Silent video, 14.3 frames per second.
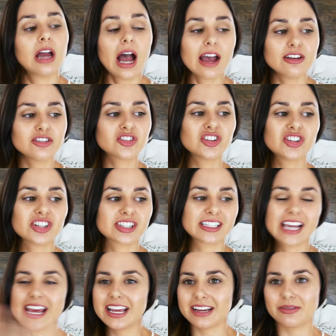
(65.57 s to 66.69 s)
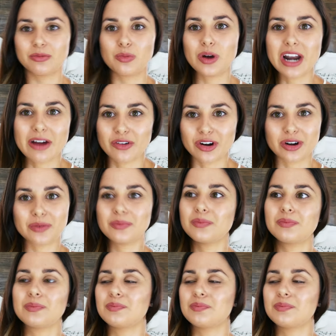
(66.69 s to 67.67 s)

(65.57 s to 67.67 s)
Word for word: I used to just take whatever